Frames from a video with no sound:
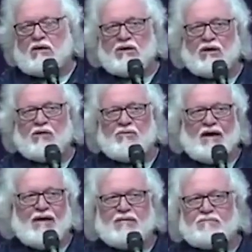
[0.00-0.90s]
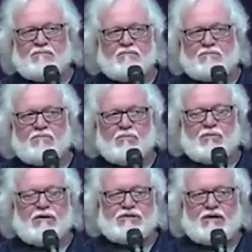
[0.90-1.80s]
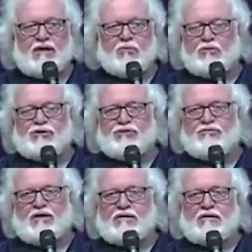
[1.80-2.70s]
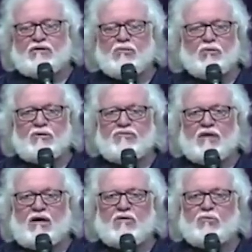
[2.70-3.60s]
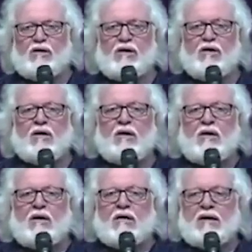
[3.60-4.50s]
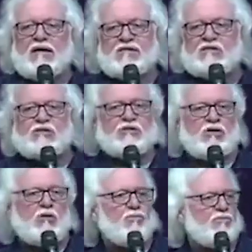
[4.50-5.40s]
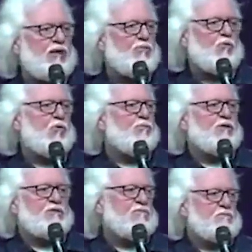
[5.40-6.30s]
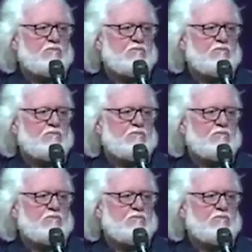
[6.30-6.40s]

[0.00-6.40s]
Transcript: You know, that is like what you find in the Word of God where let's stone that woman